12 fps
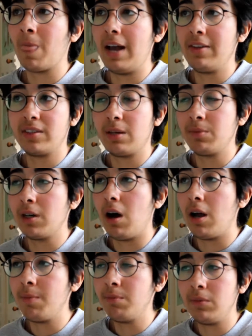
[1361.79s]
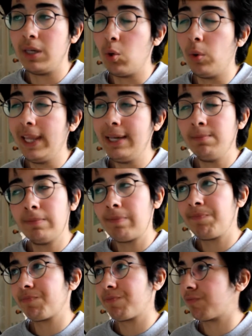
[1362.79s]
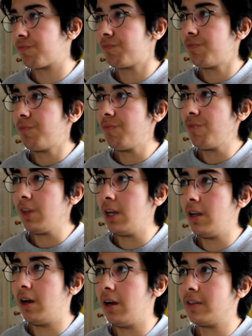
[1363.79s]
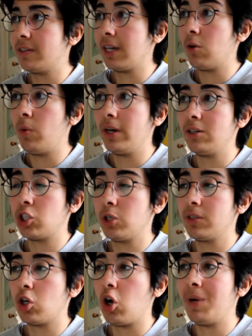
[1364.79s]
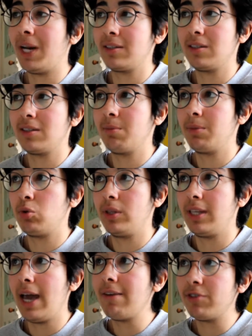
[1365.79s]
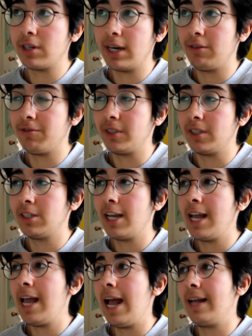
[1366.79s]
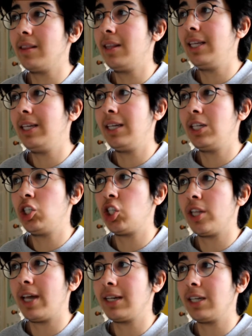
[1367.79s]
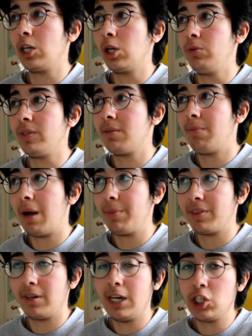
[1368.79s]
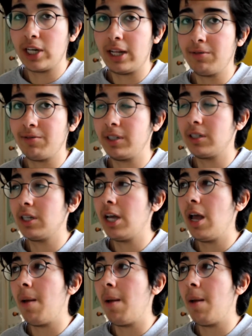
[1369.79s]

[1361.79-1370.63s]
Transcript: at the same time equally. The second one shows a common ancestor between the African elephant and the lineage that includes the mammoth and Asian elephant,